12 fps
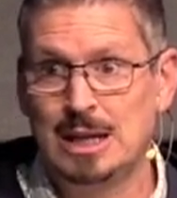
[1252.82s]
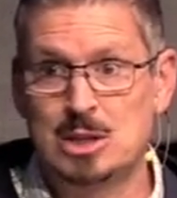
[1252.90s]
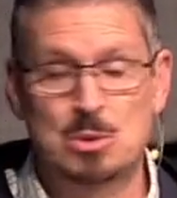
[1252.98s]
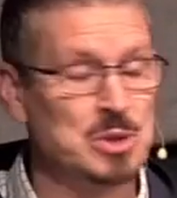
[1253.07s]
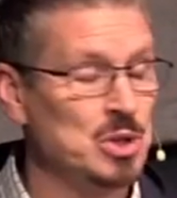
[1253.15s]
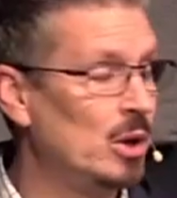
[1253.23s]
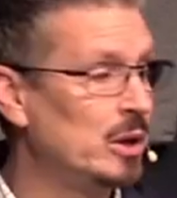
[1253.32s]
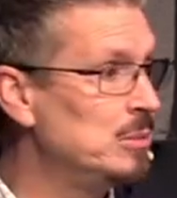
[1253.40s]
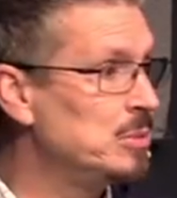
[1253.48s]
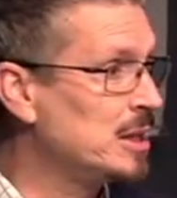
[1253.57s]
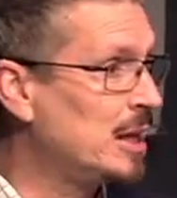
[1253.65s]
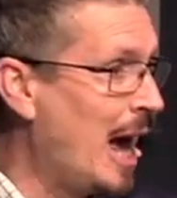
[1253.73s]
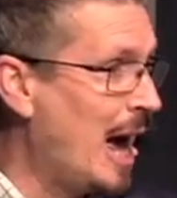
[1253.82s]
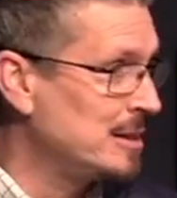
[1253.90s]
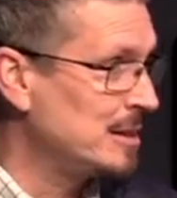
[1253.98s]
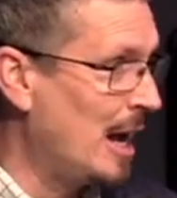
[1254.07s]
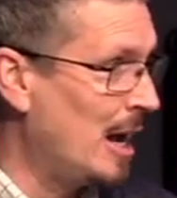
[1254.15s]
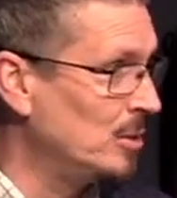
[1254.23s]
And as a result, he was
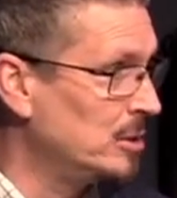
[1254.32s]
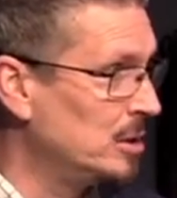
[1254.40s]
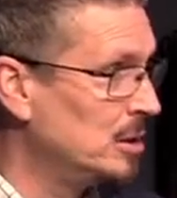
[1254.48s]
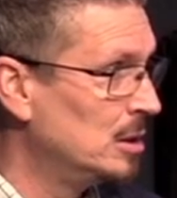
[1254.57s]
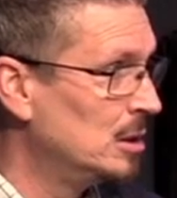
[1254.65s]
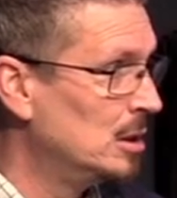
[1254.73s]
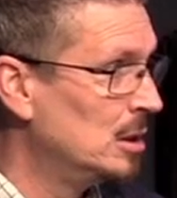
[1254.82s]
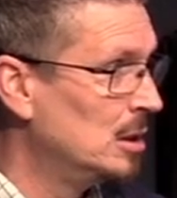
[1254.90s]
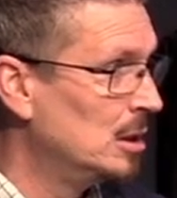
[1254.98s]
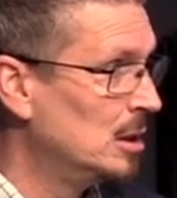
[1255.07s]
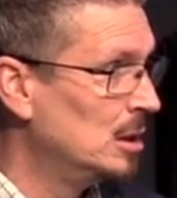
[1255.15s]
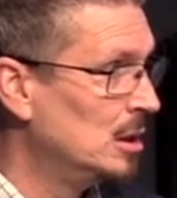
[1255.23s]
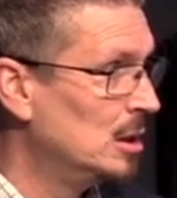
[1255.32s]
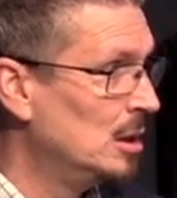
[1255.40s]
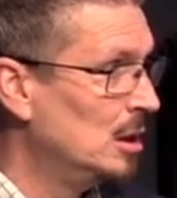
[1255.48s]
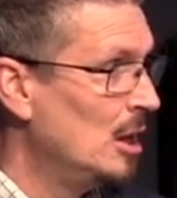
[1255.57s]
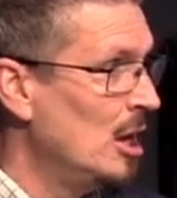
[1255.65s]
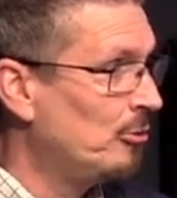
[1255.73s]
cast out.
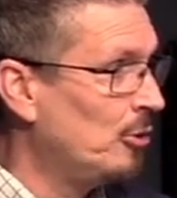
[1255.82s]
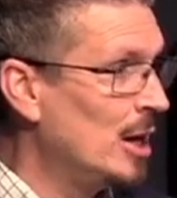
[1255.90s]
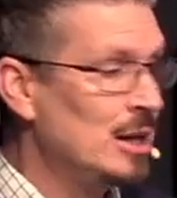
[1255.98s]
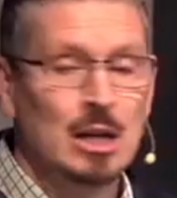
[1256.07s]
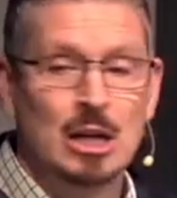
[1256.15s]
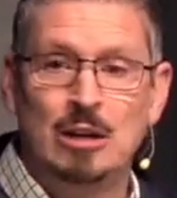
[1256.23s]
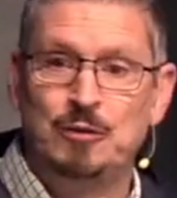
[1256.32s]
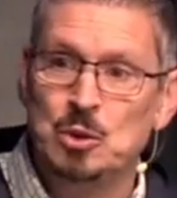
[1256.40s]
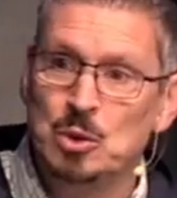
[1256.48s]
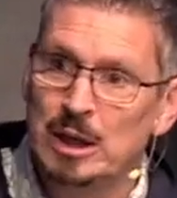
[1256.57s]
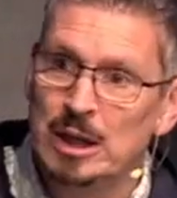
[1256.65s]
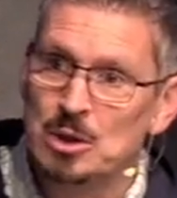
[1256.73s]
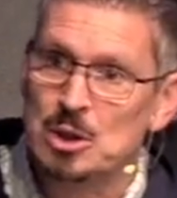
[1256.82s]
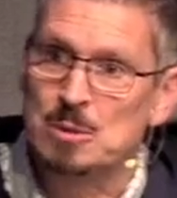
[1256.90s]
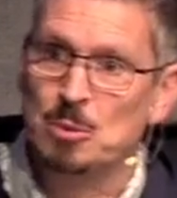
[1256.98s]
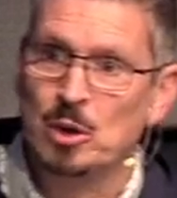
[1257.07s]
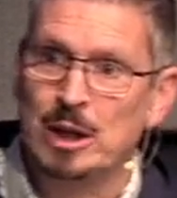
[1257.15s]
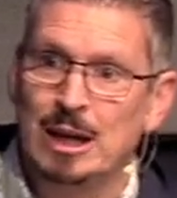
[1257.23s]
Friend, if you are here
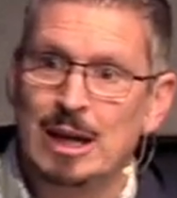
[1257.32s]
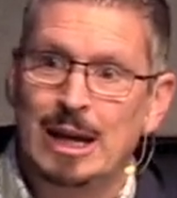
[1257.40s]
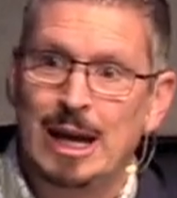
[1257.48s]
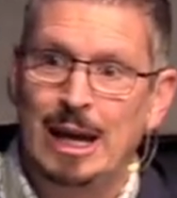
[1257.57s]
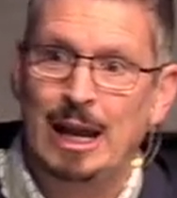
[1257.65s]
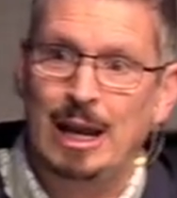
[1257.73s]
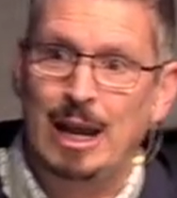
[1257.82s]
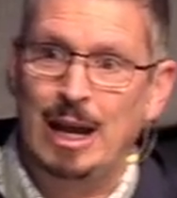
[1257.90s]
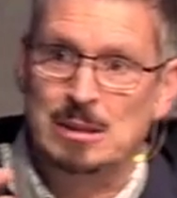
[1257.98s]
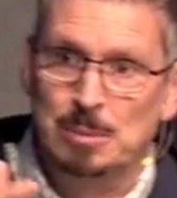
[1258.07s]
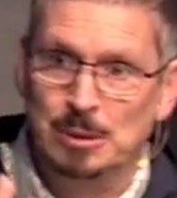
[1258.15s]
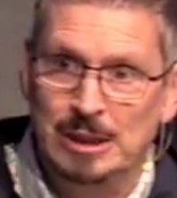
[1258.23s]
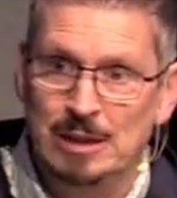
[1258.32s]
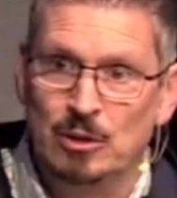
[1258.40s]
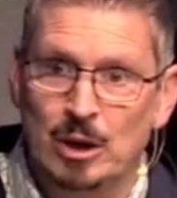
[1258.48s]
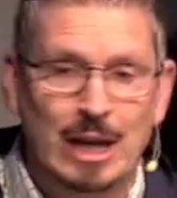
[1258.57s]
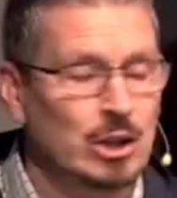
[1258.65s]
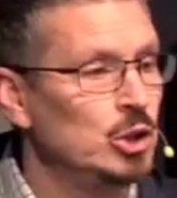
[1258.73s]
this morning and, and as a
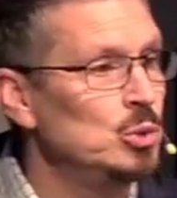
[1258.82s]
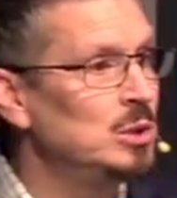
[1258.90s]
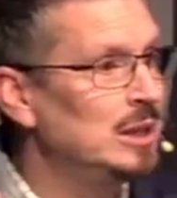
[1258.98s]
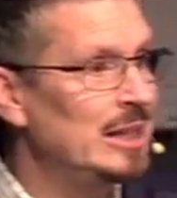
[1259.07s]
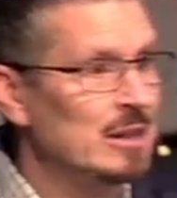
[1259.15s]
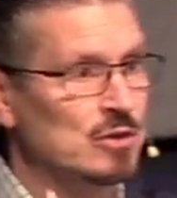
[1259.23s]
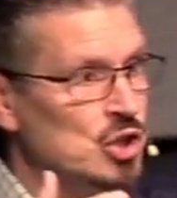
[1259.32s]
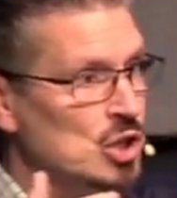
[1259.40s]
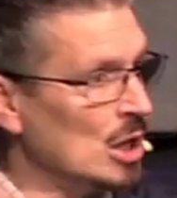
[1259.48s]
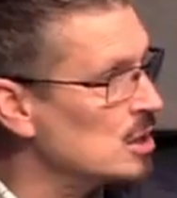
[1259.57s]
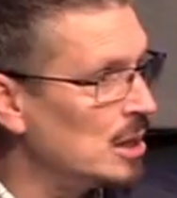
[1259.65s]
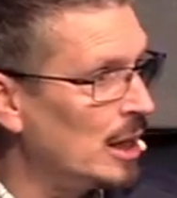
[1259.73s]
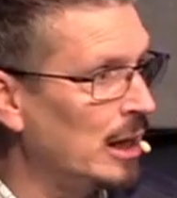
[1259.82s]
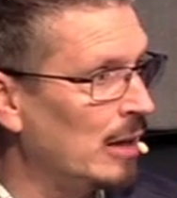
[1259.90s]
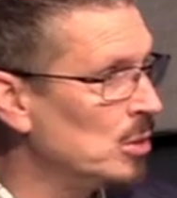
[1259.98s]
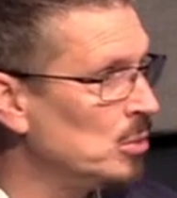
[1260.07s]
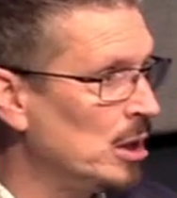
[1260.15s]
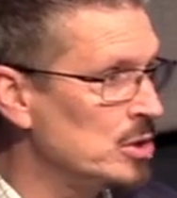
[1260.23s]
believer and you live just
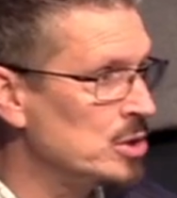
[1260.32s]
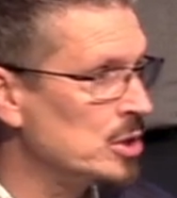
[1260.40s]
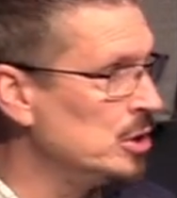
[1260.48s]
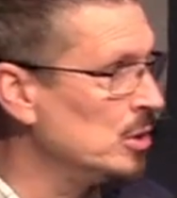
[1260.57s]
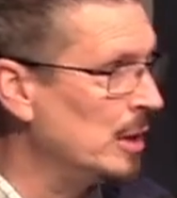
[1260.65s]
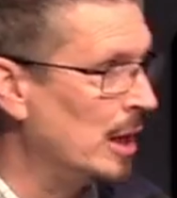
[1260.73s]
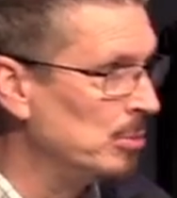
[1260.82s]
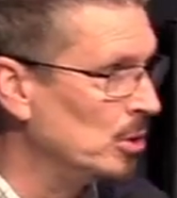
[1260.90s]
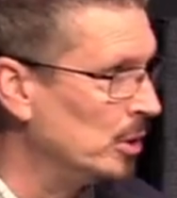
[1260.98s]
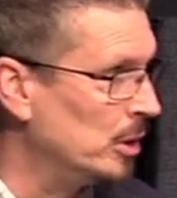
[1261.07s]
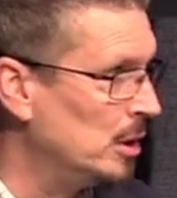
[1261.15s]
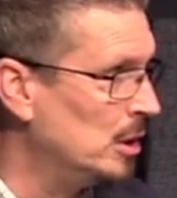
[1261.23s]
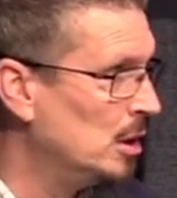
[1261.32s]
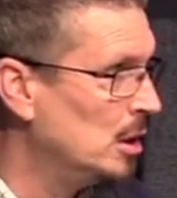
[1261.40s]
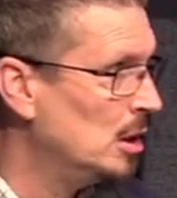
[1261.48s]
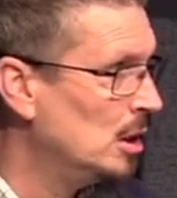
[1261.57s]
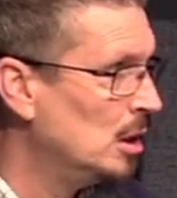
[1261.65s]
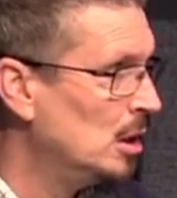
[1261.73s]
like everyone else in your neighborhood,
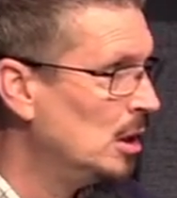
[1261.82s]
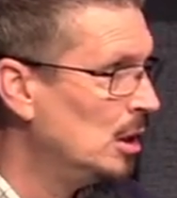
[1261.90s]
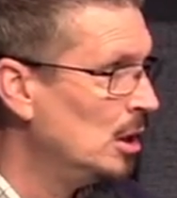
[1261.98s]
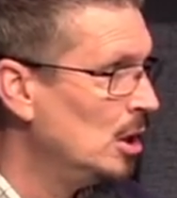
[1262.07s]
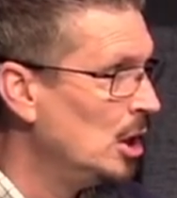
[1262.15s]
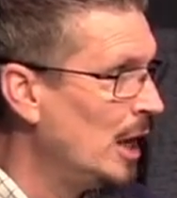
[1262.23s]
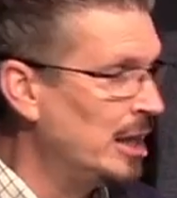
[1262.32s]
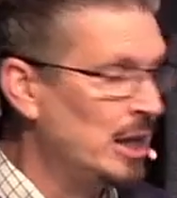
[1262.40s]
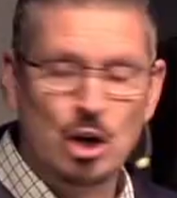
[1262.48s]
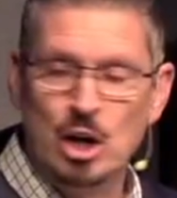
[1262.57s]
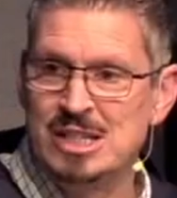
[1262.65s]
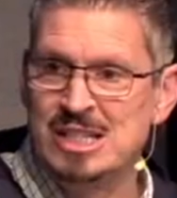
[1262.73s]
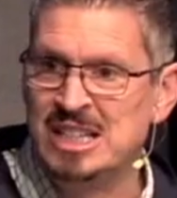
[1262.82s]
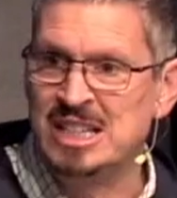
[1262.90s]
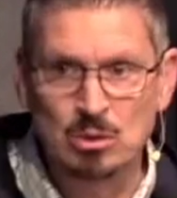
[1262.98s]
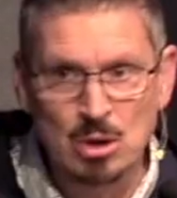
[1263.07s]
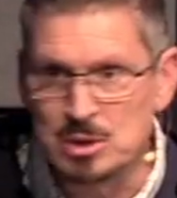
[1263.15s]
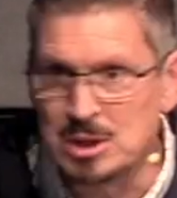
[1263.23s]
and there are
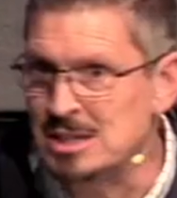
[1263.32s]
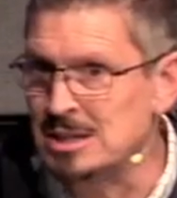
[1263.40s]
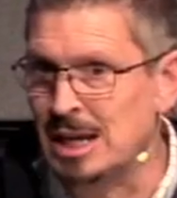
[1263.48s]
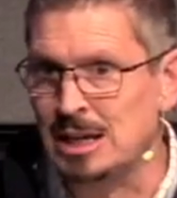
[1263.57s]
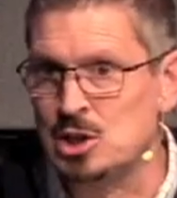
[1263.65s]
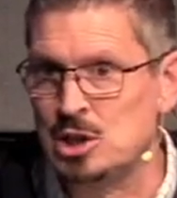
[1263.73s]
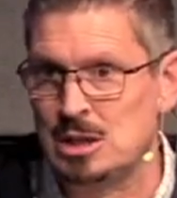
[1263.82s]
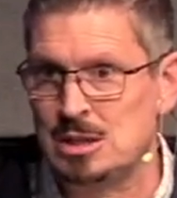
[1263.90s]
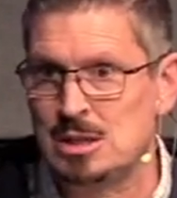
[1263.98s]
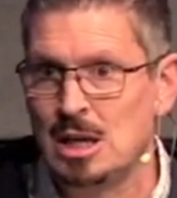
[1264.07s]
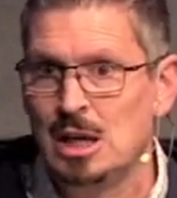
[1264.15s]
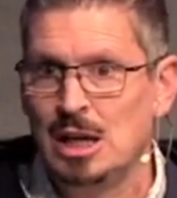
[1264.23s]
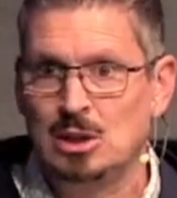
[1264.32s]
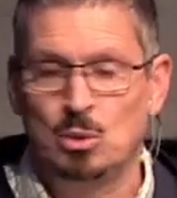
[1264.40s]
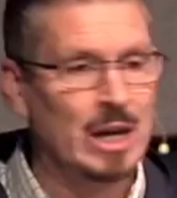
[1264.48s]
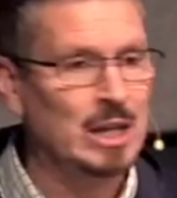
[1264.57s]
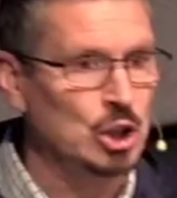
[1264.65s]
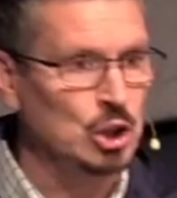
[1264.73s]
zero distinctions in
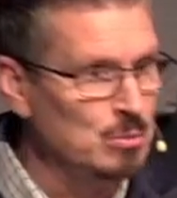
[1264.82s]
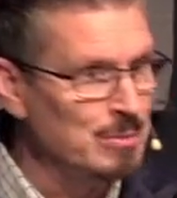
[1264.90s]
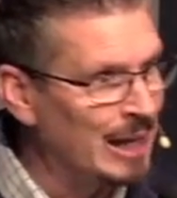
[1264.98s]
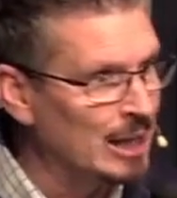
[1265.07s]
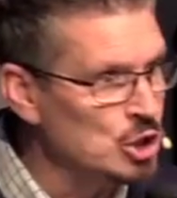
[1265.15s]
the way that you